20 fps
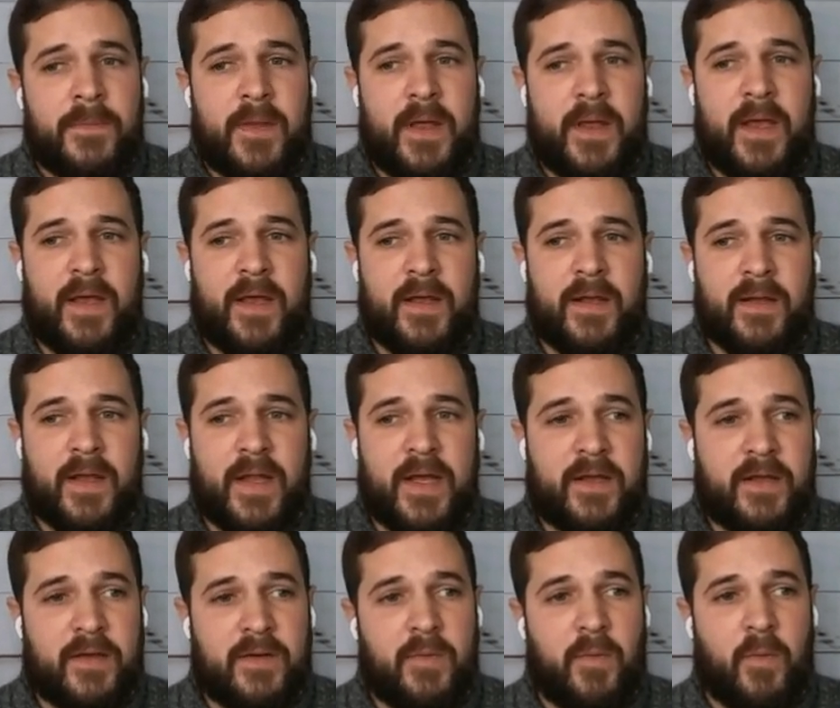and
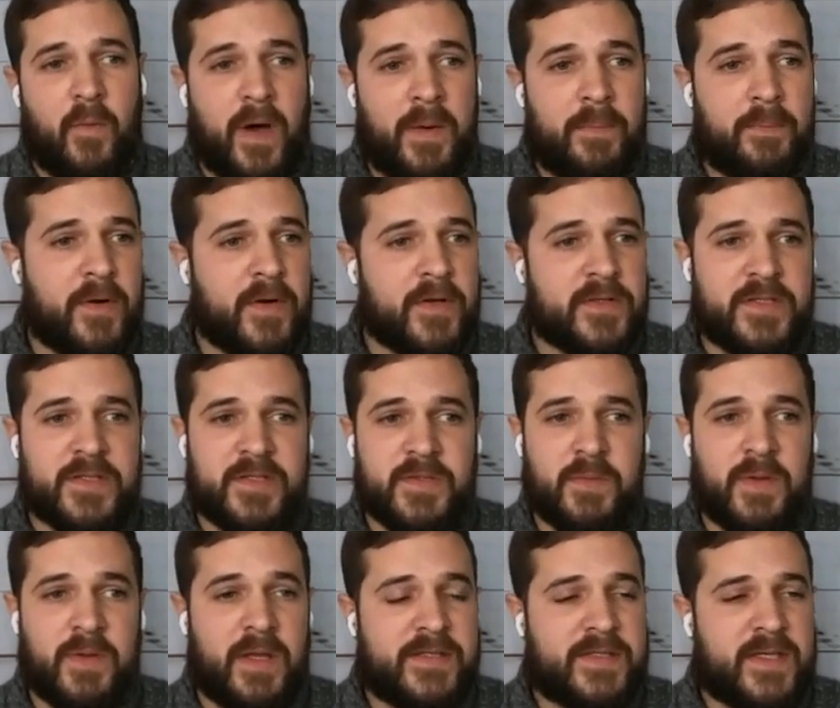like one person
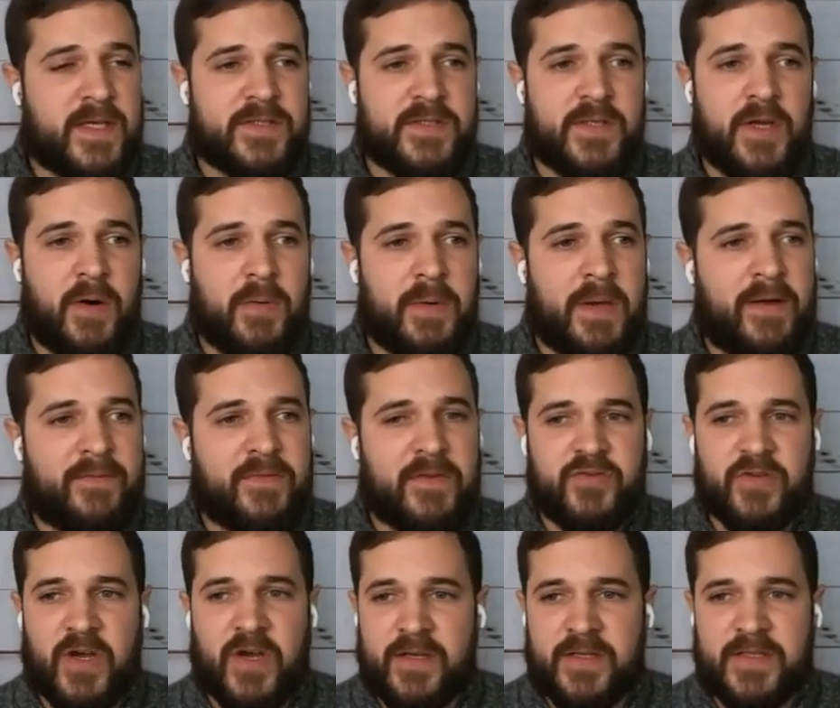really says, no, we have to
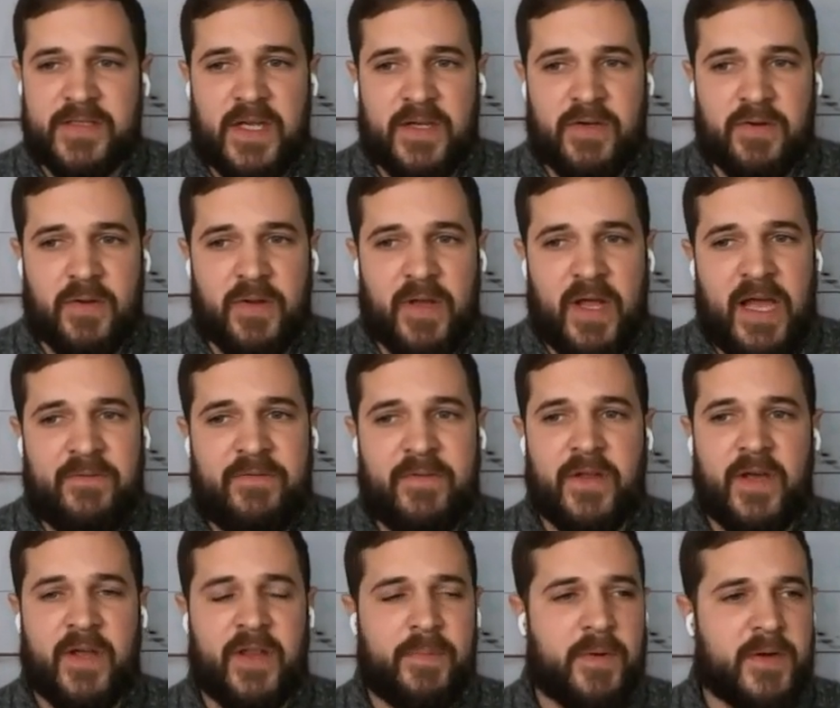try to extend her life.
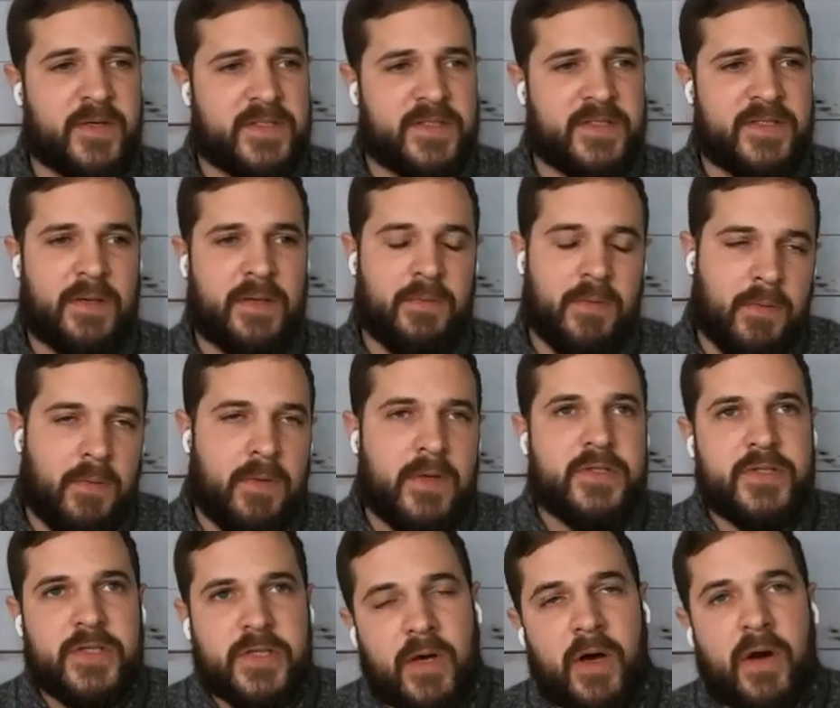And the other person said, well,
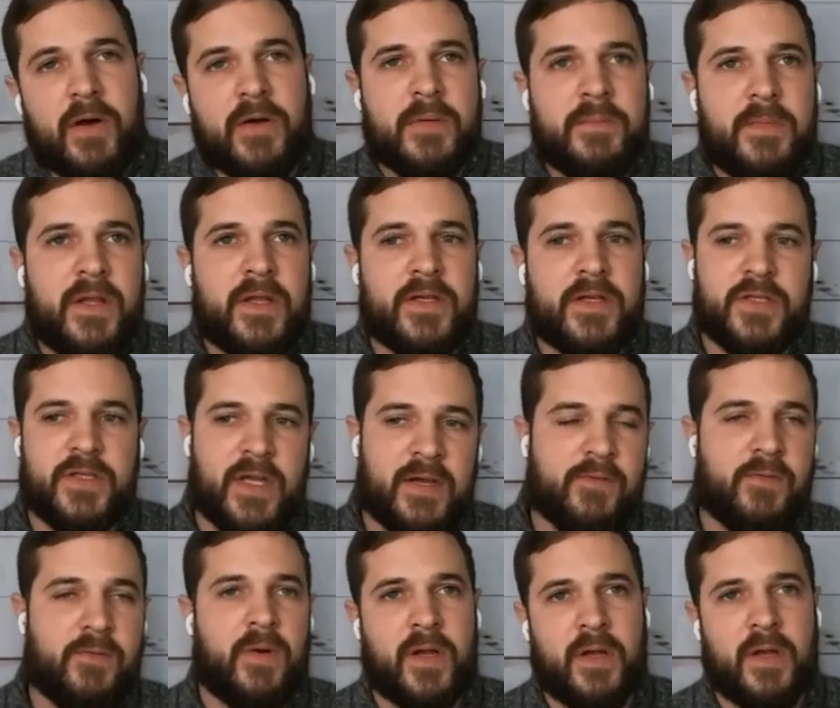once she talked to me that she
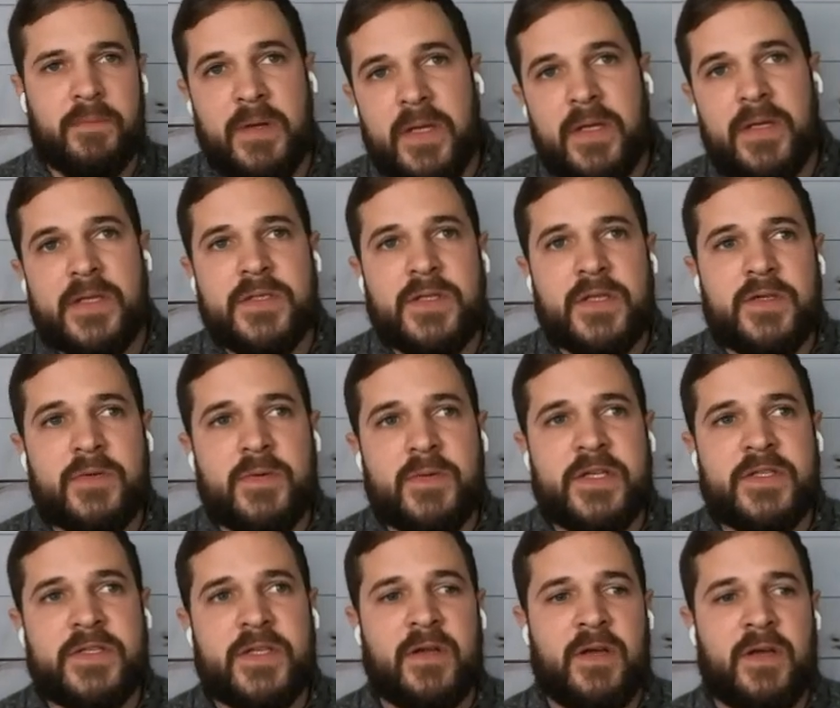never wanted to be in this
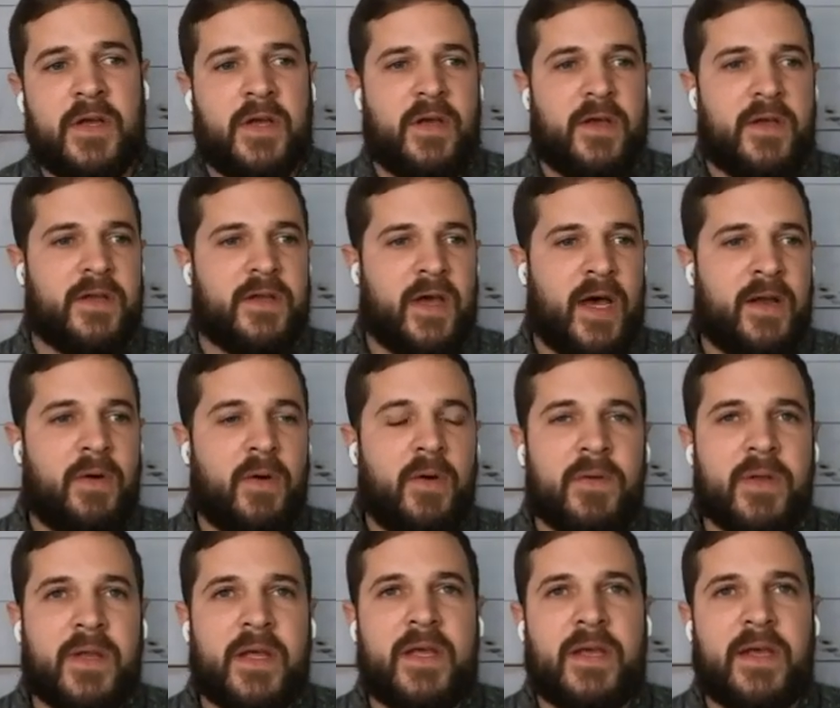situation. Not
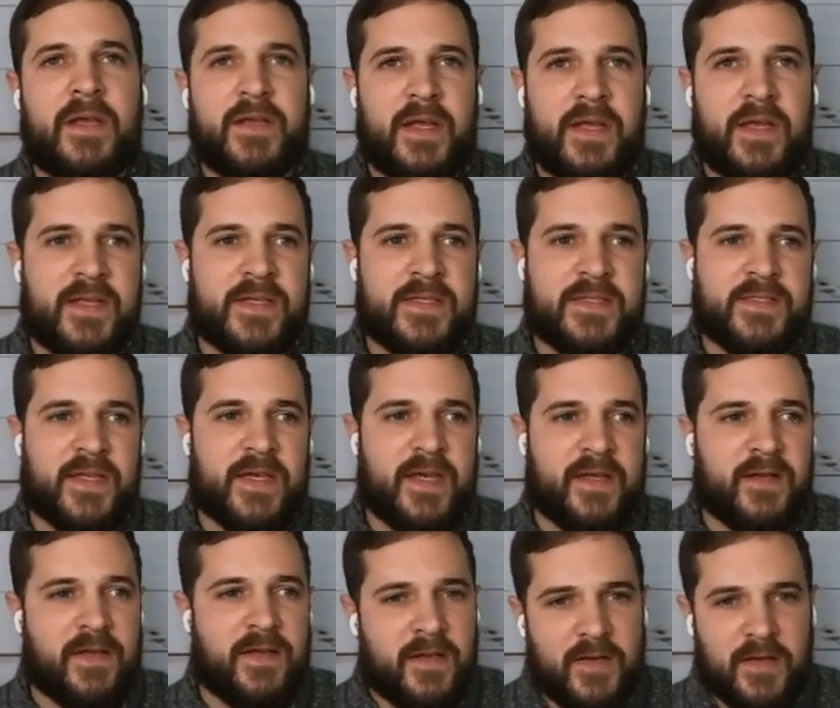only is
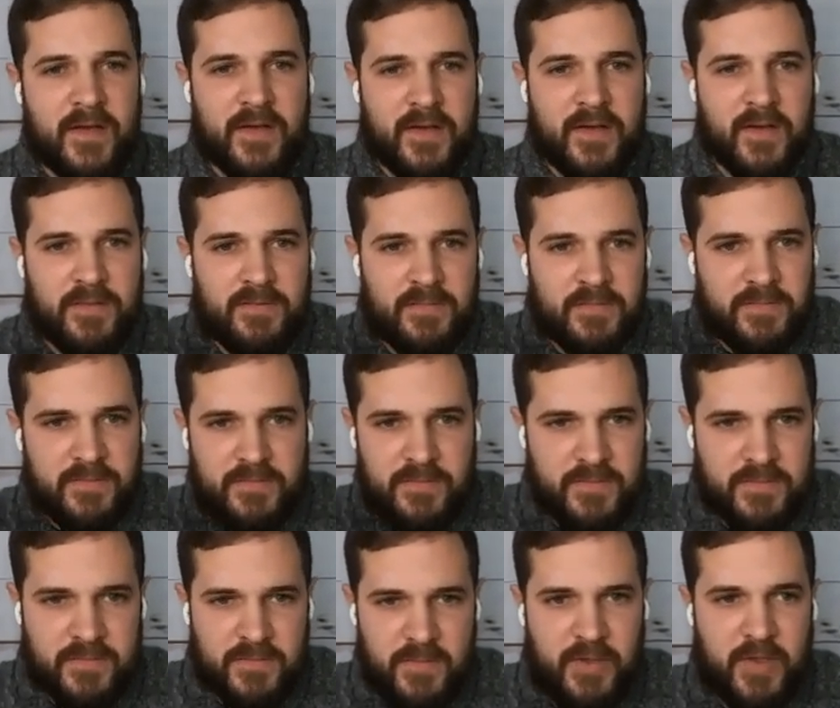like,
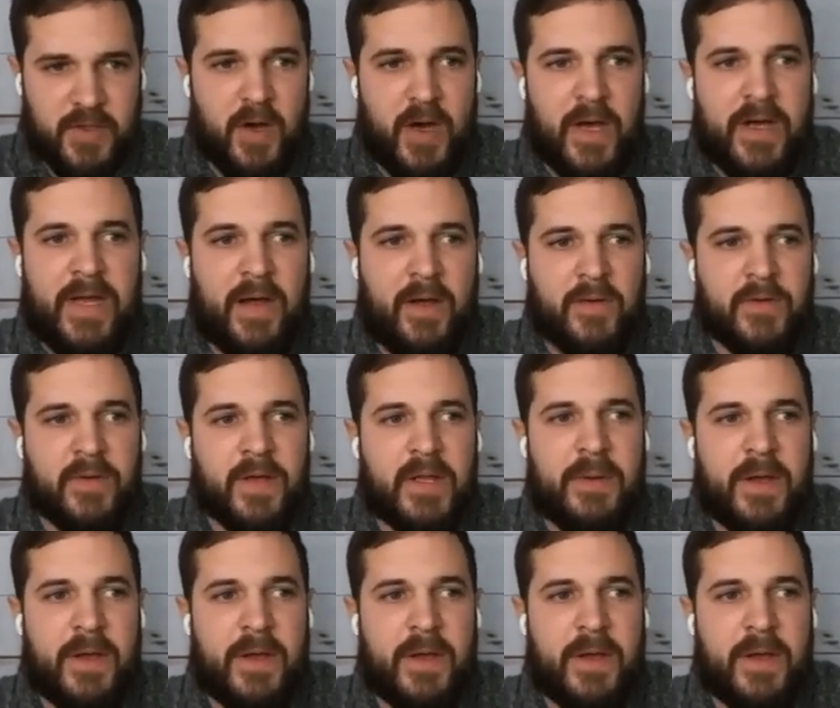an elderly